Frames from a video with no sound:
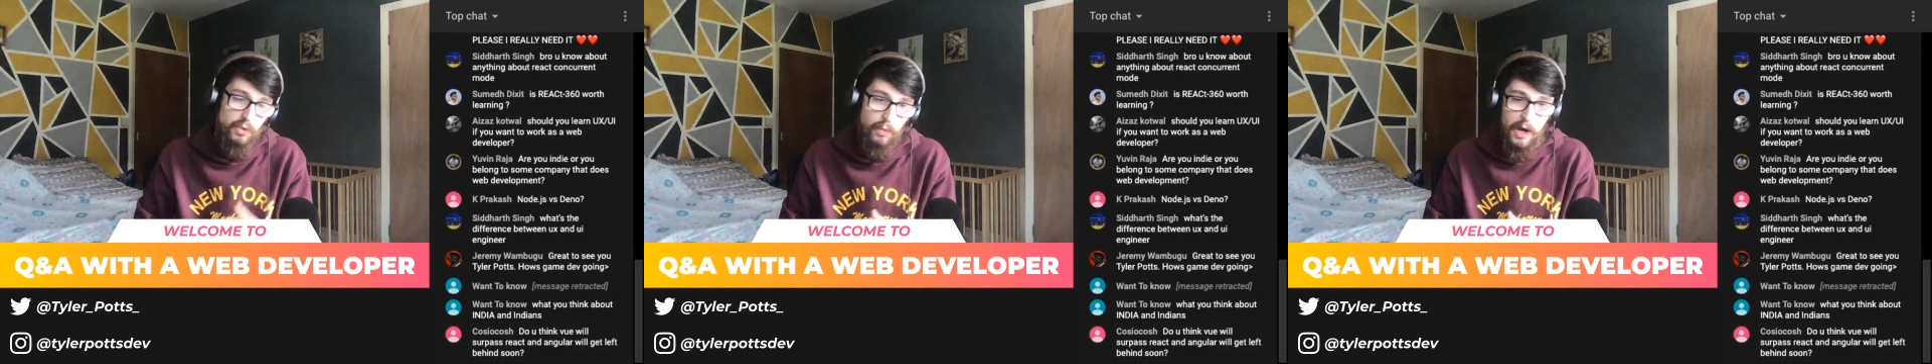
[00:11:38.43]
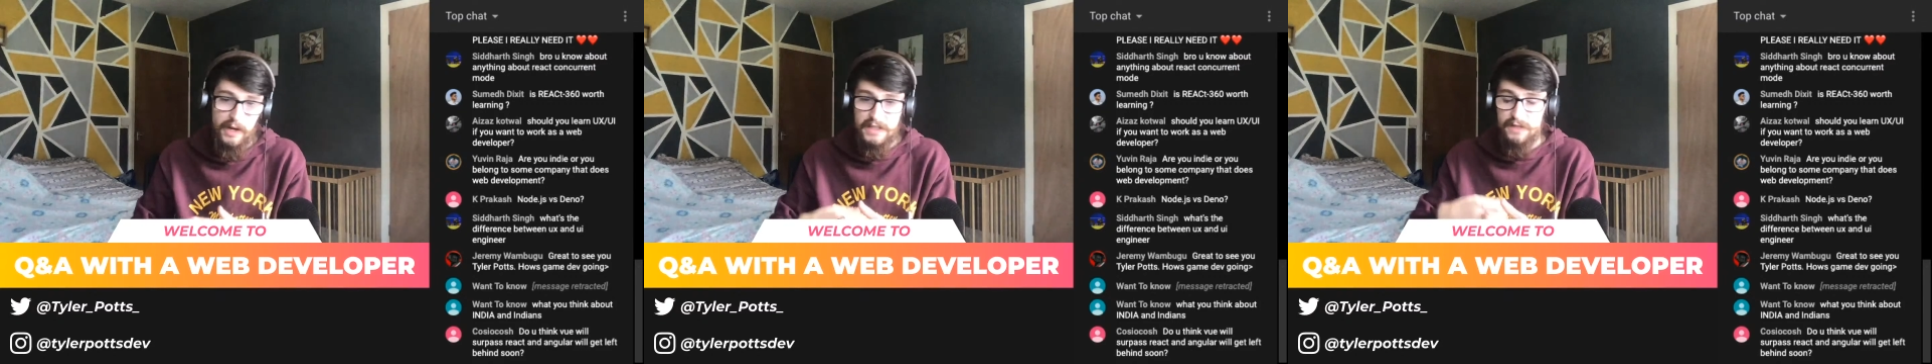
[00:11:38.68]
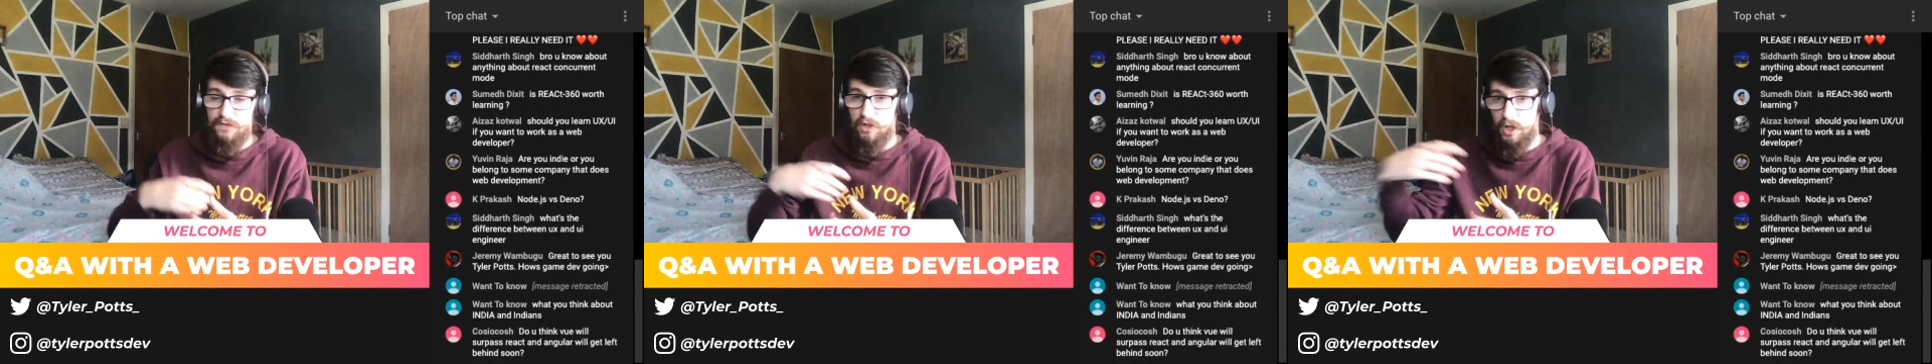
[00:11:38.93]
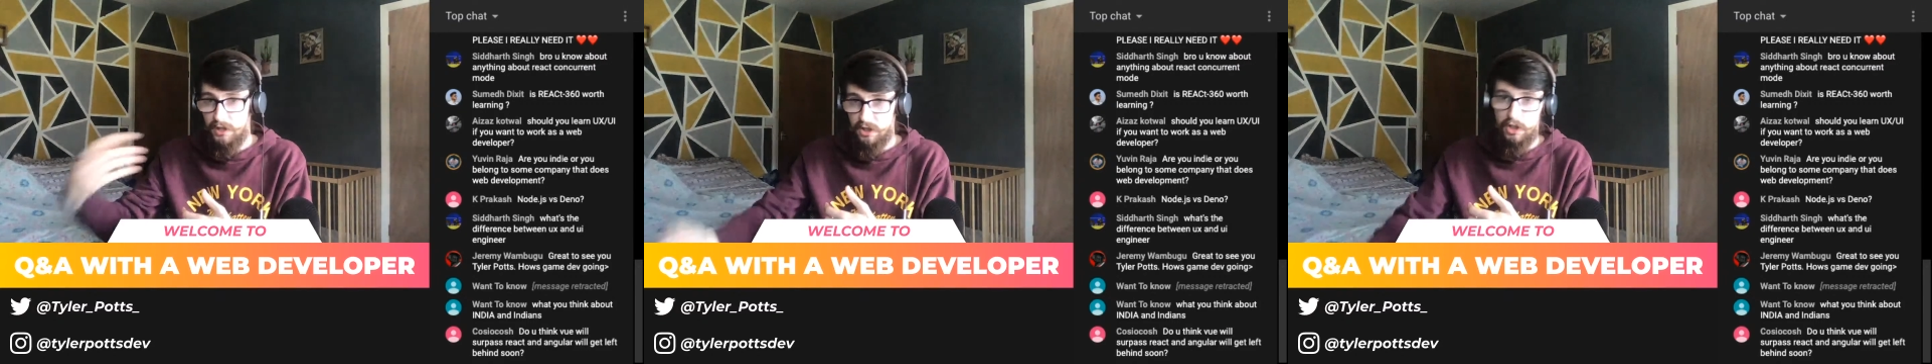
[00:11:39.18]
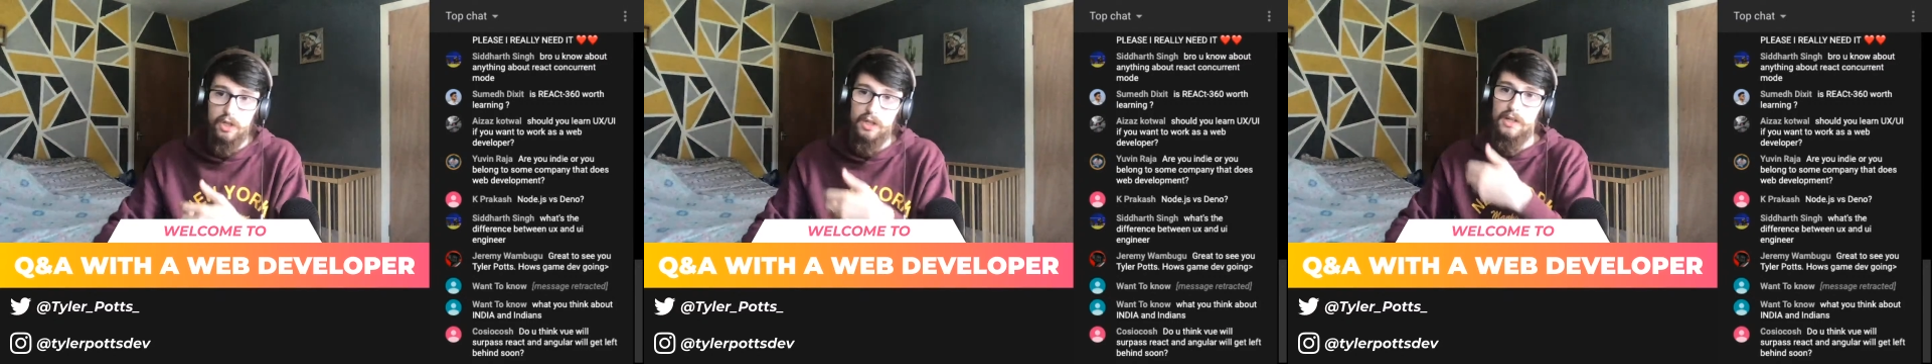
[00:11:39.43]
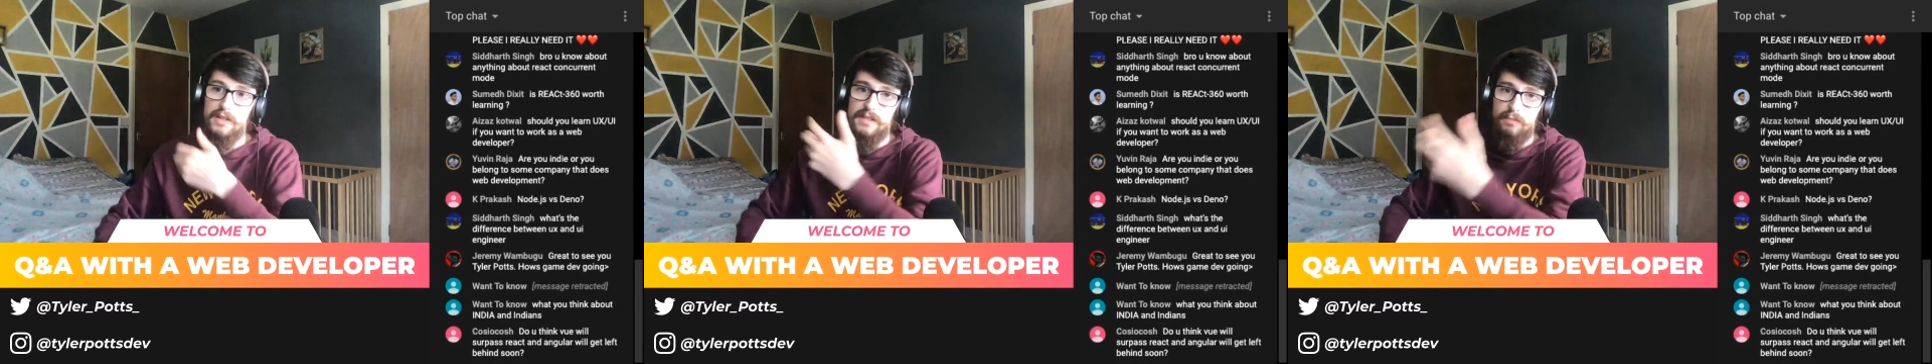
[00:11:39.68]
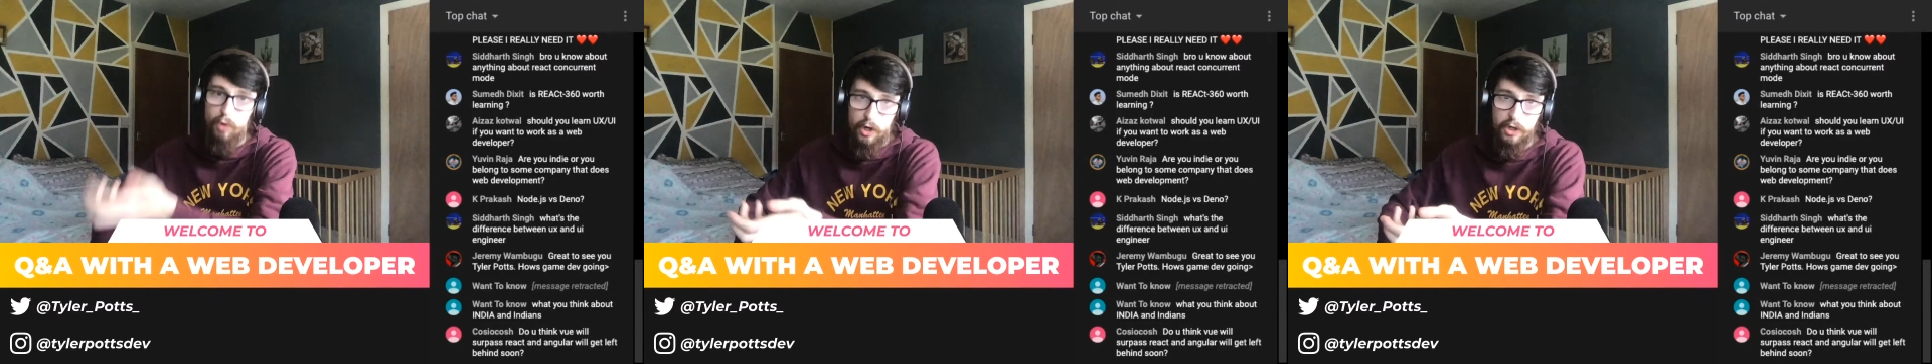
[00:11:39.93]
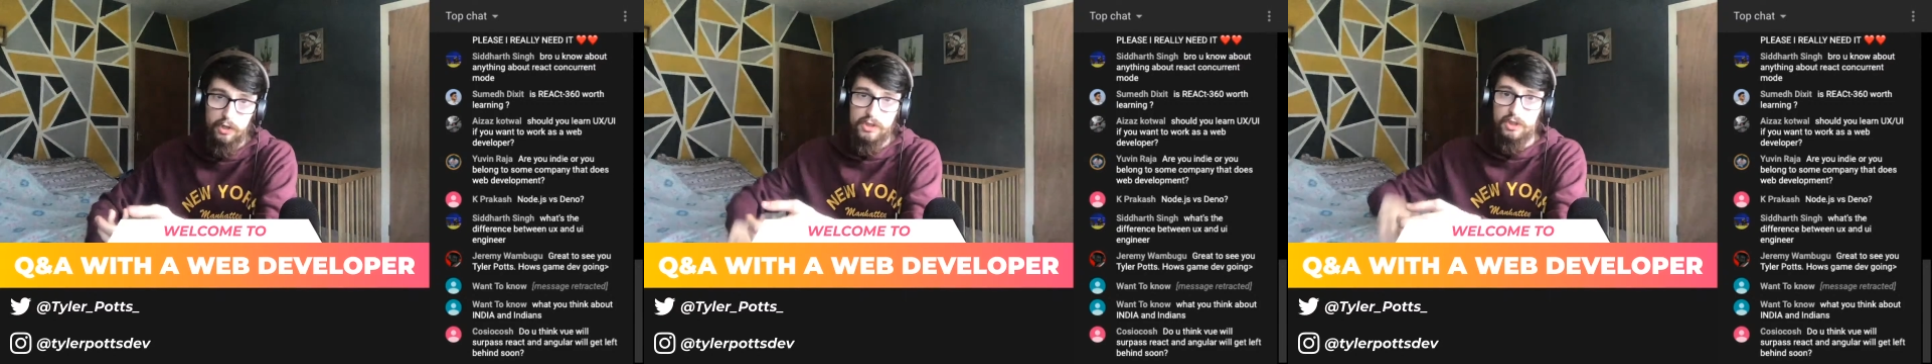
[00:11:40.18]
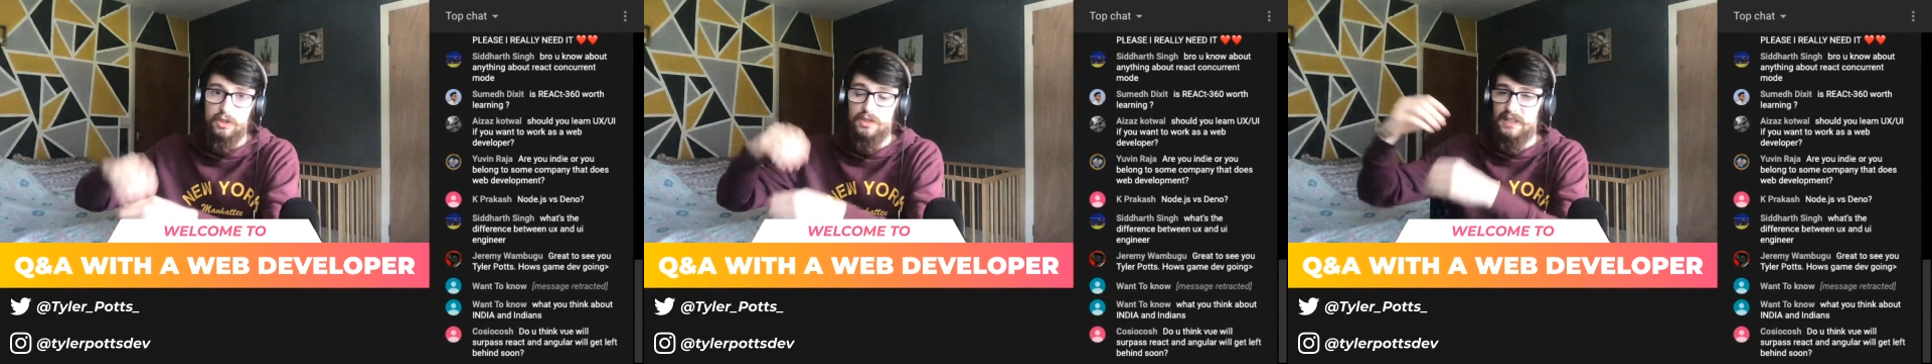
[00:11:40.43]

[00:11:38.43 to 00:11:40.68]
UI is for like the colours, what looks good.